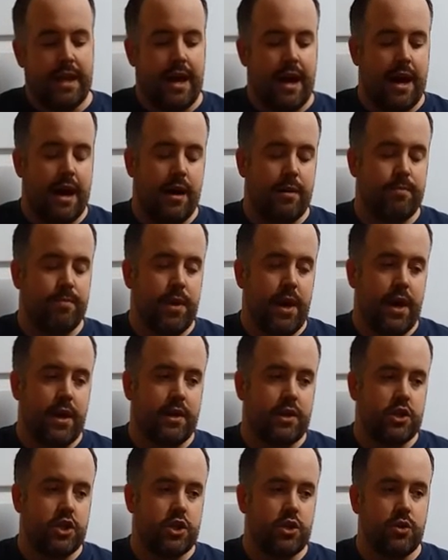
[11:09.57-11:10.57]
Um, I
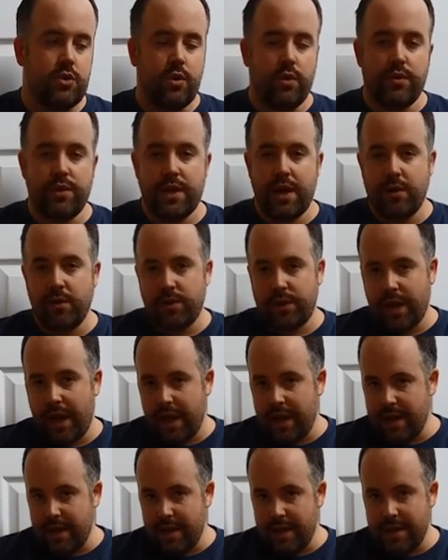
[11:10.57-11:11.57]
can shoot on dull
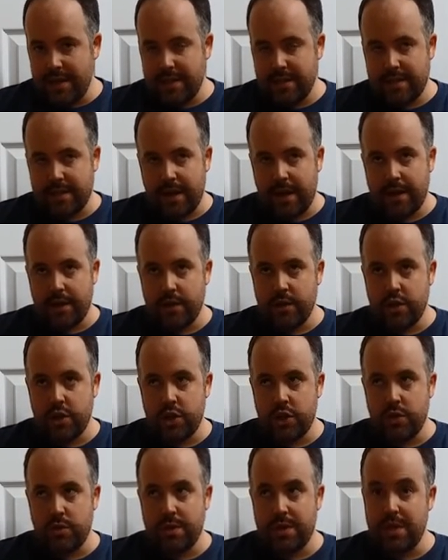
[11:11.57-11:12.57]
days. I could
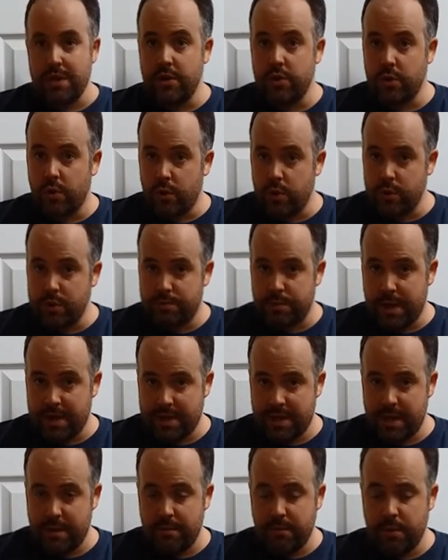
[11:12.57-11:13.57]
shoot indoors,
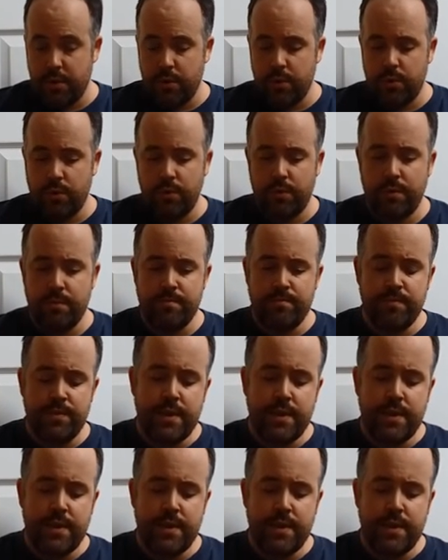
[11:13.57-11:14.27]
basketball.